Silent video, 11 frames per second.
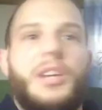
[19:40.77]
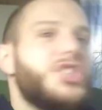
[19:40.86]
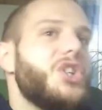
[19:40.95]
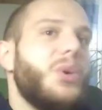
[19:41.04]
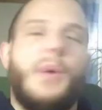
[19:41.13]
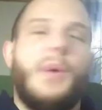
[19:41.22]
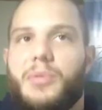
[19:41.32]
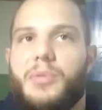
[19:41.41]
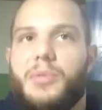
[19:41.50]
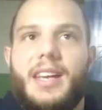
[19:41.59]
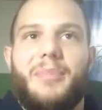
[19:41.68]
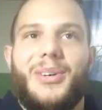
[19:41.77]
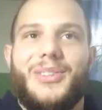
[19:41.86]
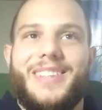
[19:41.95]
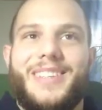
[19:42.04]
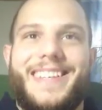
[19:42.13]
show you everything
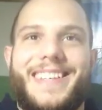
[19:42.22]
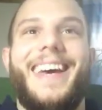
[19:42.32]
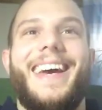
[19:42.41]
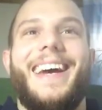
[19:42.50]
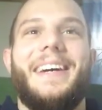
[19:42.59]
about this.